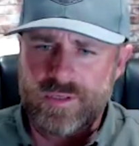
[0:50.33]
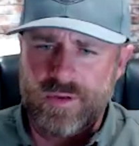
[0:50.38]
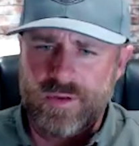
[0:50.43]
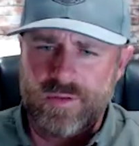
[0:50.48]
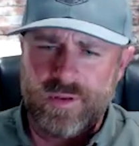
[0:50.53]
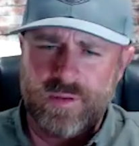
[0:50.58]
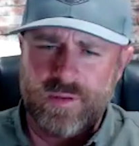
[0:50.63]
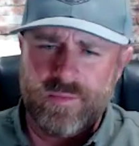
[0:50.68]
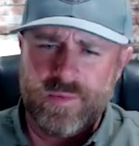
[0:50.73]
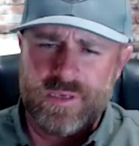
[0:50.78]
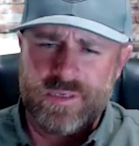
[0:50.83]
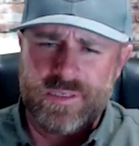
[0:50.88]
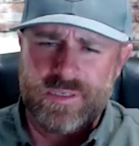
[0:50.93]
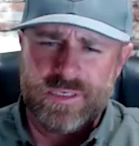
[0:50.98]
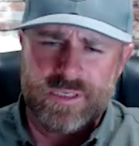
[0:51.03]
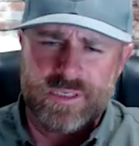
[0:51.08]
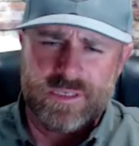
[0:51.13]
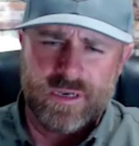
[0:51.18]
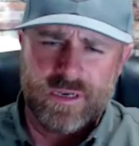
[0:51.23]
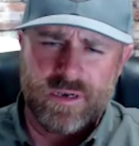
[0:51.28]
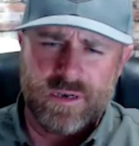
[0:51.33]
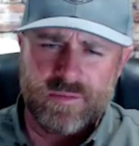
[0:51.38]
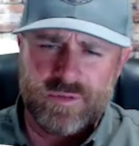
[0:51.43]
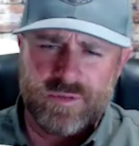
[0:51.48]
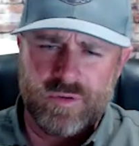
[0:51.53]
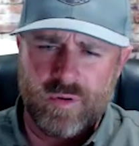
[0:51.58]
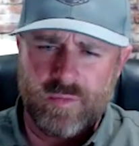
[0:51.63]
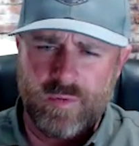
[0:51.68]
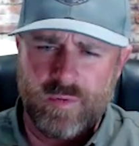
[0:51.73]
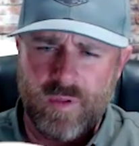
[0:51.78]
So that means this is going to
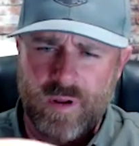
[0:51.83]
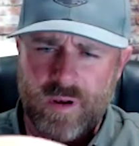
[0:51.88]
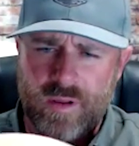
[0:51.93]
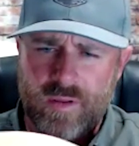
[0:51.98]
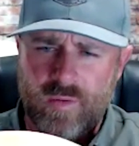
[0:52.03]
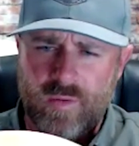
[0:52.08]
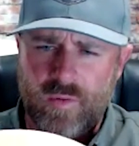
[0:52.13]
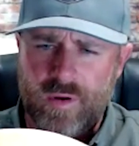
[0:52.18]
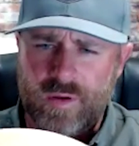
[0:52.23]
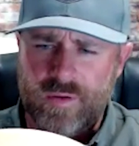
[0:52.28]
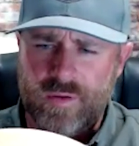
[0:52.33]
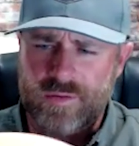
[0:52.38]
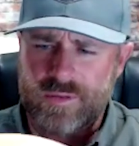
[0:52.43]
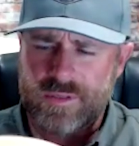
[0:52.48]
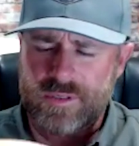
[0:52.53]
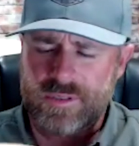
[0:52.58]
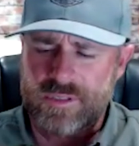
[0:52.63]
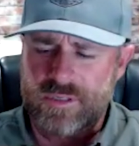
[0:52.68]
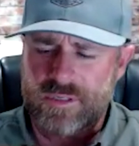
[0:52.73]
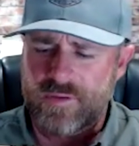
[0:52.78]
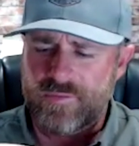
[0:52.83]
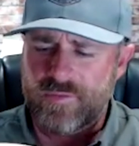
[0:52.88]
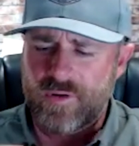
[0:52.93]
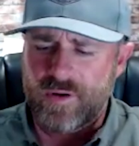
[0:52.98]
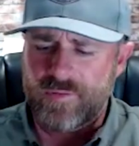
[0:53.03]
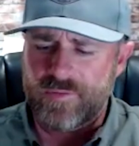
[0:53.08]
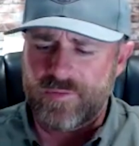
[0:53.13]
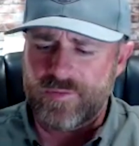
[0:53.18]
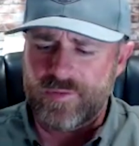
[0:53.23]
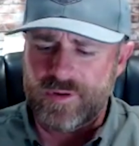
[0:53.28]
absorb a lot of the oils and stuff
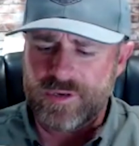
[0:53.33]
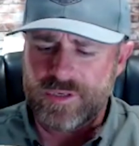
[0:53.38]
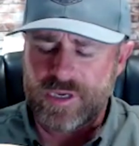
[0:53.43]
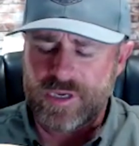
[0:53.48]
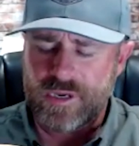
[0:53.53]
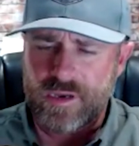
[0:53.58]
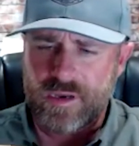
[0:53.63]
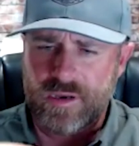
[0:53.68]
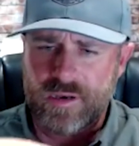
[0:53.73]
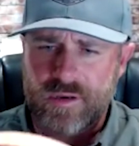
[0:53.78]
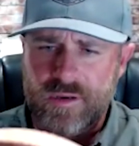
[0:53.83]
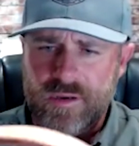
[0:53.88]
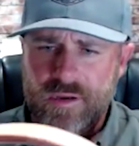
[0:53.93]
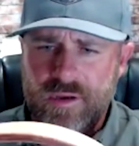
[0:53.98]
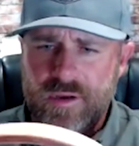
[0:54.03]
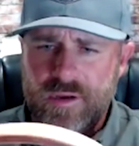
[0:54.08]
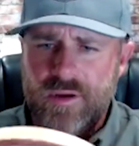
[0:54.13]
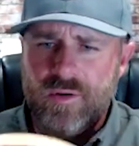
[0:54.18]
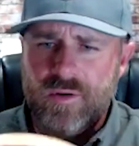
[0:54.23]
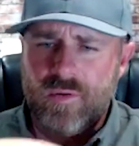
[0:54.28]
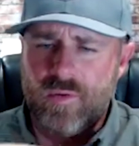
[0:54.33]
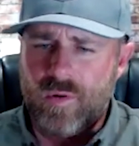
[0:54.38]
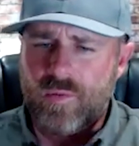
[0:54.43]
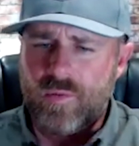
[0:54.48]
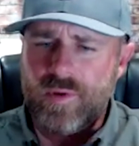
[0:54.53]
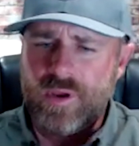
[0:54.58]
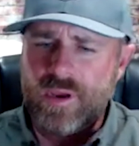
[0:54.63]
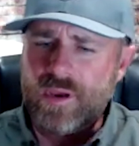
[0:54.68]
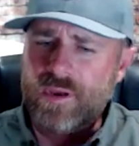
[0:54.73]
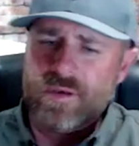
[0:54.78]
off of your skin,
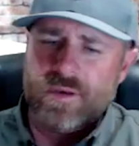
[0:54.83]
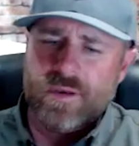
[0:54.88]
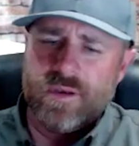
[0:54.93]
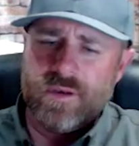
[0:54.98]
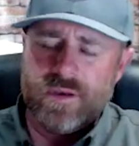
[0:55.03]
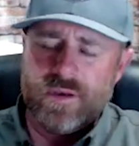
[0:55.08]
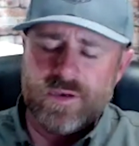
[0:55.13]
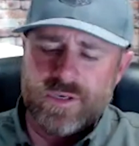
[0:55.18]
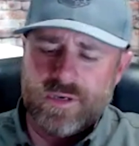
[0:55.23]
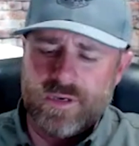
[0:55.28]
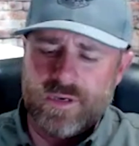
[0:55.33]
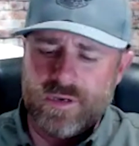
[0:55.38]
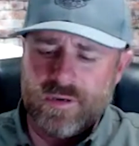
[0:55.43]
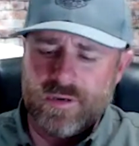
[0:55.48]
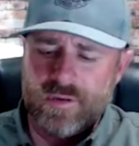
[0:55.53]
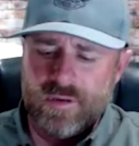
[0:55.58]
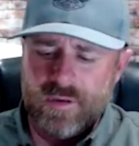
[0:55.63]
or we can condition it.